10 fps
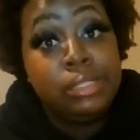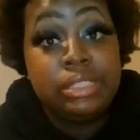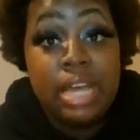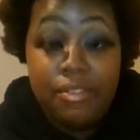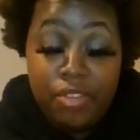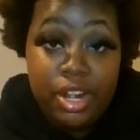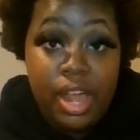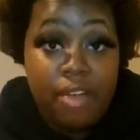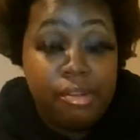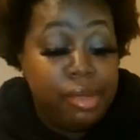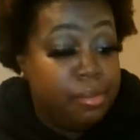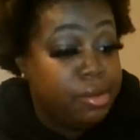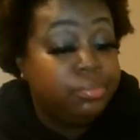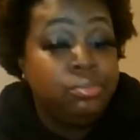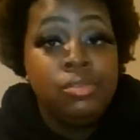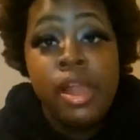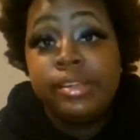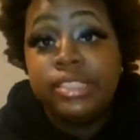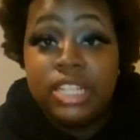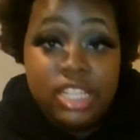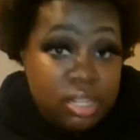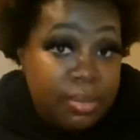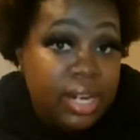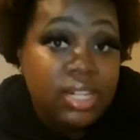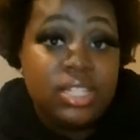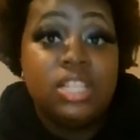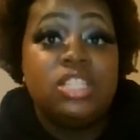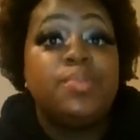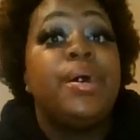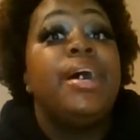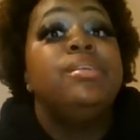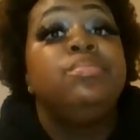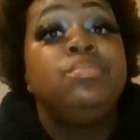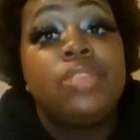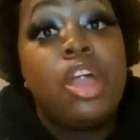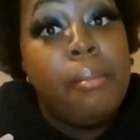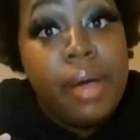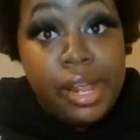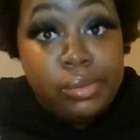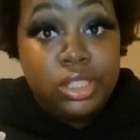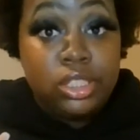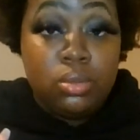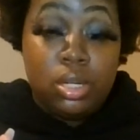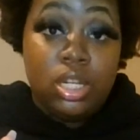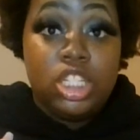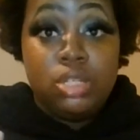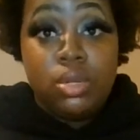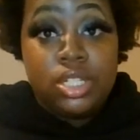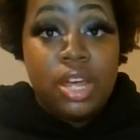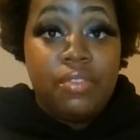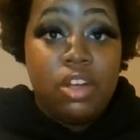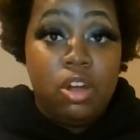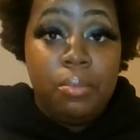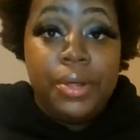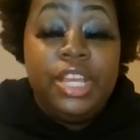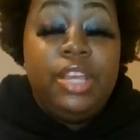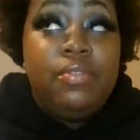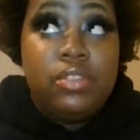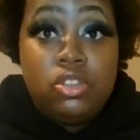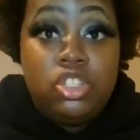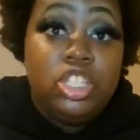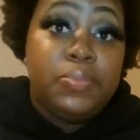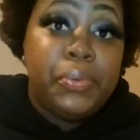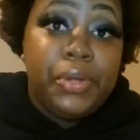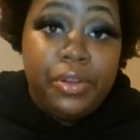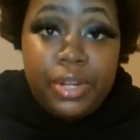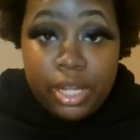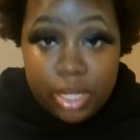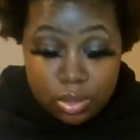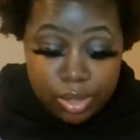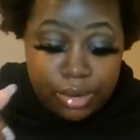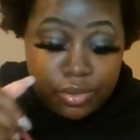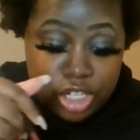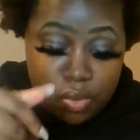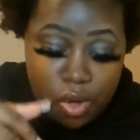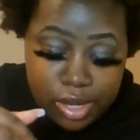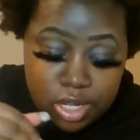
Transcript: Time for her to have her baby. They need somebody to take the spot. Kamiyah wants to work because she wants to have her own money, even though she's spoiled and gets whatever she wants.